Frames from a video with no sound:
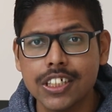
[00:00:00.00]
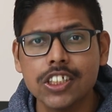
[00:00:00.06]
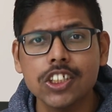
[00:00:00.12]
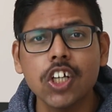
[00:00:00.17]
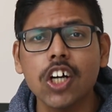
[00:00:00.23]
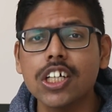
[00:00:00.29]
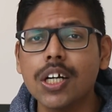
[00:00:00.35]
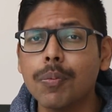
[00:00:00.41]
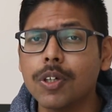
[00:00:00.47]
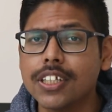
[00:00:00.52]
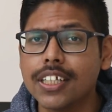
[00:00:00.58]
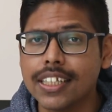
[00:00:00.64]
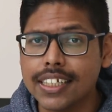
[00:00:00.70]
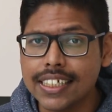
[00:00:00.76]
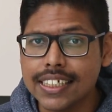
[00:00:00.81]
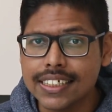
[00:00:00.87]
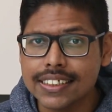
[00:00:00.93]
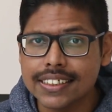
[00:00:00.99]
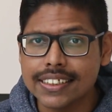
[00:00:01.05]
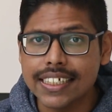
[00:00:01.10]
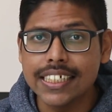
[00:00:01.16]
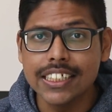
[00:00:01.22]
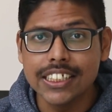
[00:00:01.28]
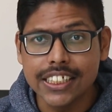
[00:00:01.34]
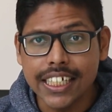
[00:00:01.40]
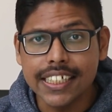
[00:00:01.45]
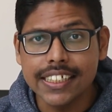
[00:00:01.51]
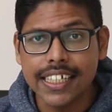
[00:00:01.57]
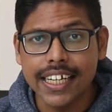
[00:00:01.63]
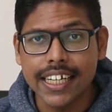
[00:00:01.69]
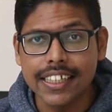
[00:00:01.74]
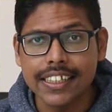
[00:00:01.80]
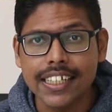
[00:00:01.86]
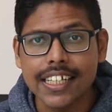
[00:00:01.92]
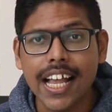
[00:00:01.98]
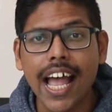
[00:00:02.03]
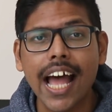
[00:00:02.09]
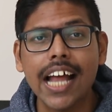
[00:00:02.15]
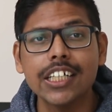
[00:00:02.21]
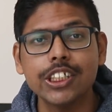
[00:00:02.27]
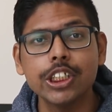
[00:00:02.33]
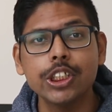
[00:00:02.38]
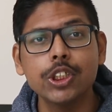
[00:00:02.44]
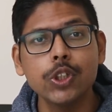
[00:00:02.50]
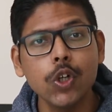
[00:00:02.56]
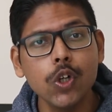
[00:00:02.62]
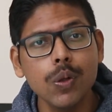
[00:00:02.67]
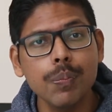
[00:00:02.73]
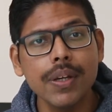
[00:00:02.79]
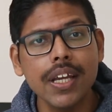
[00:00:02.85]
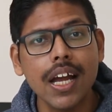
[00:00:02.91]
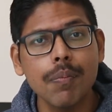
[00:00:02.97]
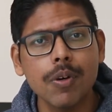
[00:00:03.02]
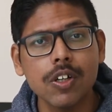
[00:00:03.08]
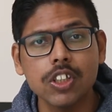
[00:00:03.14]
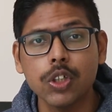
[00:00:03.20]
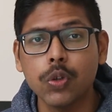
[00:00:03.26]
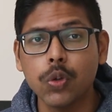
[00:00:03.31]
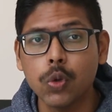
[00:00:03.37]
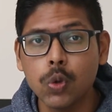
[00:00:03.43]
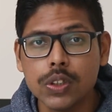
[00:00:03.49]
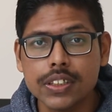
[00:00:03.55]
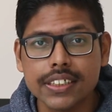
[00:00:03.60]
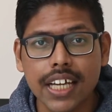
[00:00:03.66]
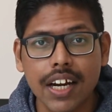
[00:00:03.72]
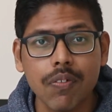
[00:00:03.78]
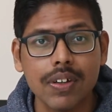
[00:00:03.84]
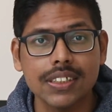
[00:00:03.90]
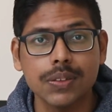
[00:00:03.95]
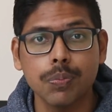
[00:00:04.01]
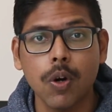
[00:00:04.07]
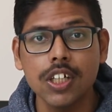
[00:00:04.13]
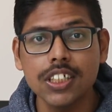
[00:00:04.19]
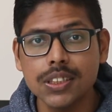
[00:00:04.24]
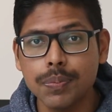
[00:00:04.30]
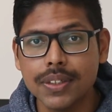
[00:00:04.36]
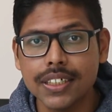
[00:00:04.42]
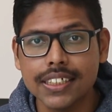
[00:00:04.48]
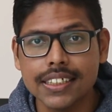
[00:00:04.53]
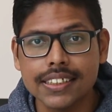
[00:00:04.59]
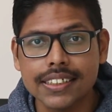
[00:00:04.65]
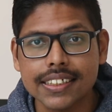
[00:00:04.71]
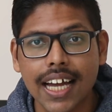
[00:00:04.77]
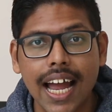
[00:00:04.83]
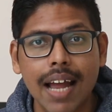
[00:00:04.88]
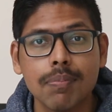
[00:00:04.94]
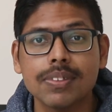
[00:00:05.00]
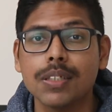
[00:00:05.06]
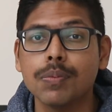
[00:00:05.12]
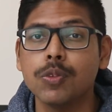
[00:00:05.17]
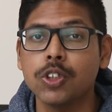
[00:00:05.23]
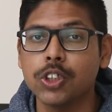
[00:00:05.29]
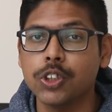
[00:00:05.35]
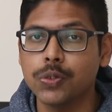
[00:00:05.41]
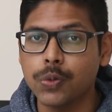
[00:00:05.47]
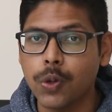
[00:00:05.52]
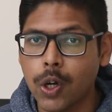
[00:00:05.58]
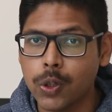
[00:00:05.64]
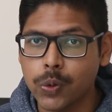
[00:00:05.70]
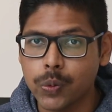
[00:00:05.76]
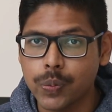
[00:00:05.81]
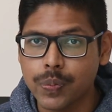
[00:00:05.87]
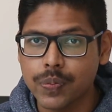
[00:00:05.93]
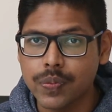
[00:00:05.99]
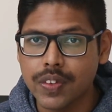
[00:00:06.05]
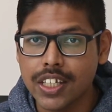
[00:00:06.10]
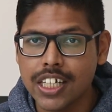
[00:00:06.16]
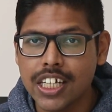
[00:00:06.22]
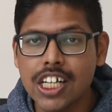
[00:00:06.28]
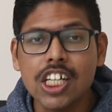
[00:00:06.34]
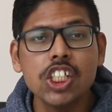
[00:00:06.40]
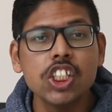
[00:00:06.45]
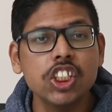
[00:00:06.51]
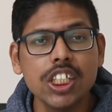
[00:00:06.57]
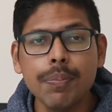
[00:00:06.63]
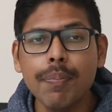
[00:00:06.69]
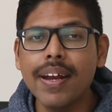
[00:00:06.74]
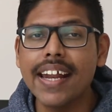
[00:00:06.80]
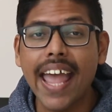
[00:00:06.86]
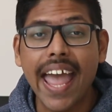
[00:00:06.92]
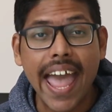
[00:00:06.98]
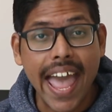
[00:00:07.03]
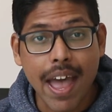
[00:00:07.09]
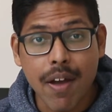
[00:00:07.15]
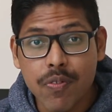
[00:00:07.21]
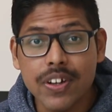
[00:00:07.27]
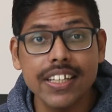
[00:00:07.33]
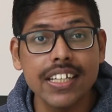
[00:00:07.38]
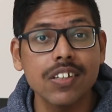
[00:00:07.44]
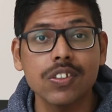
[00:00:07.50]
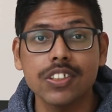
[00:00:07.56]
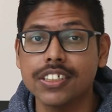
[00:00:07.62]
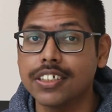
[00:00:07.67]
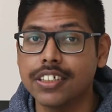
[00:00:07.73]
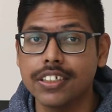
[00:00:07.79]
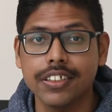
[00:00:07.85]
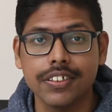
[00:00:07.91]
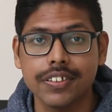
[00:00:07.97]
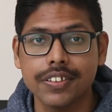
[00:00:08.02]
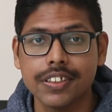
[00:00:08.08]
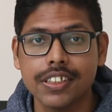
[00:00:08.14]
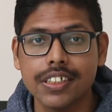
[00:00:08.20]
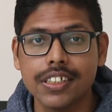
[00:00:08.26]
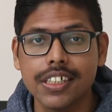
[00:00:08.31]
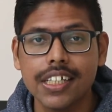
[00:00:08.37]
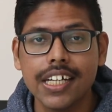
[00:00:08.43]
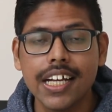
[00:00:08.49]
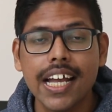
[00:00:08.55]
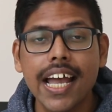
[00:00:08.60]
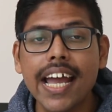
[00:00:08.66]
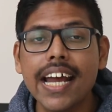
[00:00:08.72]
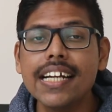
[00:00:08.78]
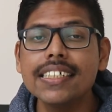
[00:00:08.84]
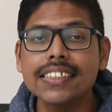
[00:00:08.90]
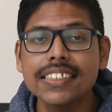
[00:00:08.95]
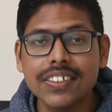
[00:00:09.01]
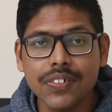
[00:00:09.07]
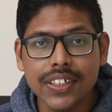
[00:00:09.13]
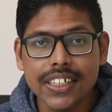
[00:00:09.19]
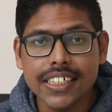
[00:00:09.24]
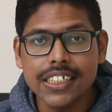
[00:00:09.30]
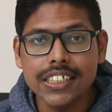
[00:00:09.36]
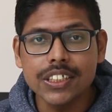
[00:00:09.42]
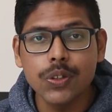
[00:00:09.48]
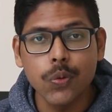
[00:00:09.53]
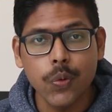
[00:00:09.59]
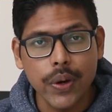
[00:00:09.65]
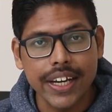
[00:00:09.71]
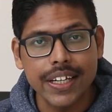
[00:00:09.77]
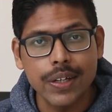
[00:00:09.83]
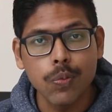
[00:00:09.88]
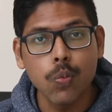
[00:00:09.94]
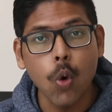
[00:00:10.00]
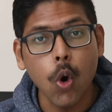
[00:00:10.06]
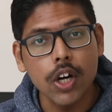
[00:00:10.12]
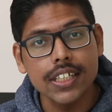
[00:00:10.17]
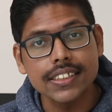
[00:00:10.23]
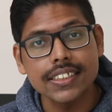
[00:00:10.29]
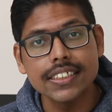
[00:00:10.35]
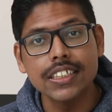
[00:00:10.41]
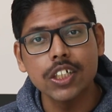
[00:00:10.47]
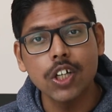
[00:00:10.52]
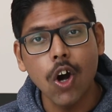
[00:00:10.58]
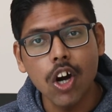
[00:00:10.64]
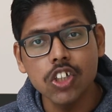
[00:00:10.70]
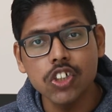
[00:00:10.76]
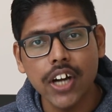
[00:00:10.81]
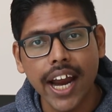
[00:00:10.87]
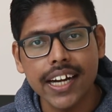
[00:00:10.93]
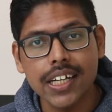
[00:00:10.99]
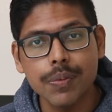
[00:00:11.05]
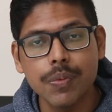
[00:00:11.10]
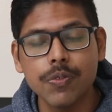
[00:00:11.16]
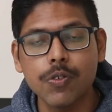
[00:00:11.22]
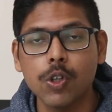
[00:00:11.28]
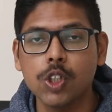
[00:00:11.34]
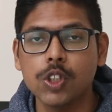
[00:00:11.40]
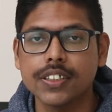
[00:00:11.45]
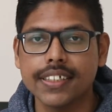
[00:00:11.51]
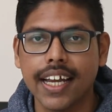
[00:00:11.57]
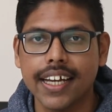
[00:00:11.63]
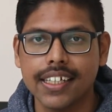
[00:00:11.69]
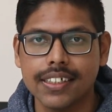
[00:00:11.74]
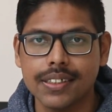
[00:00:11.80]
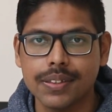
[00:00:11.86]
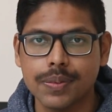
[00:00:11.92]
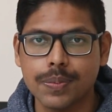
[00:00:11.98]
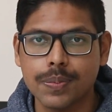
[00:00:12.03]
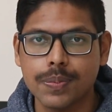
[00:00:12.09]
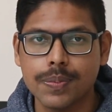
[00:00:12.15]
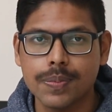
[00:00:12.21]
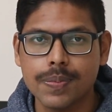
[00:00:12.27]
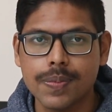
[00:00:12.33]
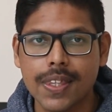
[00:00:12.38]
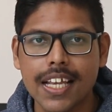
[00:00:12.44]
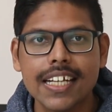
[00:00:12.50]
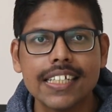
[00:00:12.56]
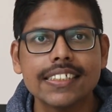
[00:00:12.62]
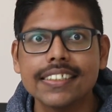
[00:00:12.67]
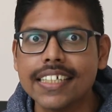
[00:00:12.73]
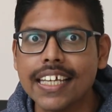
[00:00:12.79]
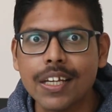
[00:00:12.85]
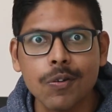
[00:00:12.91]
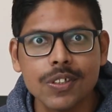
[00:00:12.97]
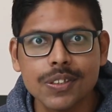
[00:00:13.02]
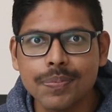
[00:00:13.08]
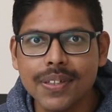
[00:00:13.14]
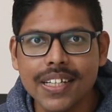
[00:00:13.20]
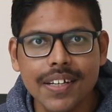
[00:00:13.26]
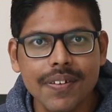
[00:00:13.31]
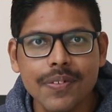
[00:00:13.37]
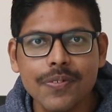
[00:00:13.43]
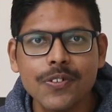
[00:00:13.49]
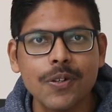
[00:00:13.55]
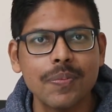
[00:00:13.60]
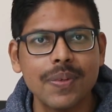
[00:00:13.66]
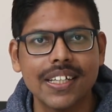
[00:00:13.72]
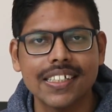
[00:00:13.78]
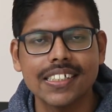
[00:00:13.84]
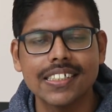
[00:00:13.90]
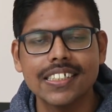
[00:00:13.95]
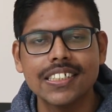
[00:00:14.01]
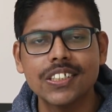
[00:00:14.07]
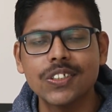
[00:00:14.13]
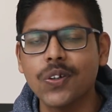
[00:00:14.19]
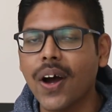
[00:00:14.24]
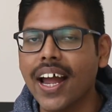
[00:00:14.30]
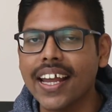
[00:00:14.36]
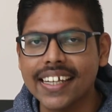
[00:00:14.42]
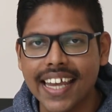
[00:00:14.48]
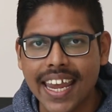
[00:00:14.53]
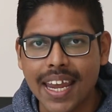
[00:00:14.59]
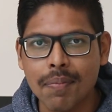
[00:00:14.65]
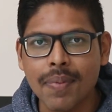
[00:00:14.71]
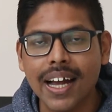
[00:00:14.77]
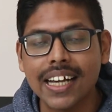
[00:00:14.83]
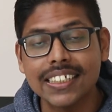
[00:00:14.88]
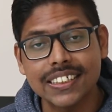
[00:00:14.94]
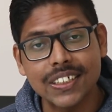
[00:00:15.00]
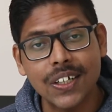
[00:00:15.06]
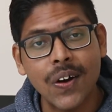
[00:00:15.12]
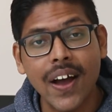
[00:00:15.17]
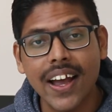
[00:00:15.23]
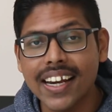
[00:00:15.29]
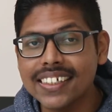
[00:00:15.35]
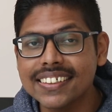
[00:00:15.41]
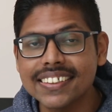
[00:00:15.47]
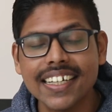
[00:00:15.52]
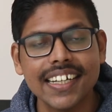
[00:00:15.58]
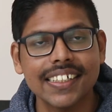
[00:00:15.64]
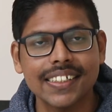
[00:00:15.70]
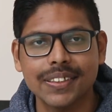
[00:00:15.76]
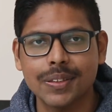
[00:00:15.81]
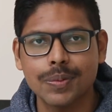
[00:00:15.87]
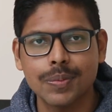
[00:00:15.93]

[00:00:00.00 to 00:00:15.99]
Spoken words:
Talked about the lease in detail, and she told me about the rules and responsibilities I am supposed to follow. She made everything crystal clear. It is critical to read what is in the contract before you sign it. Seeing was believing for me, so I came, I saw and I signed.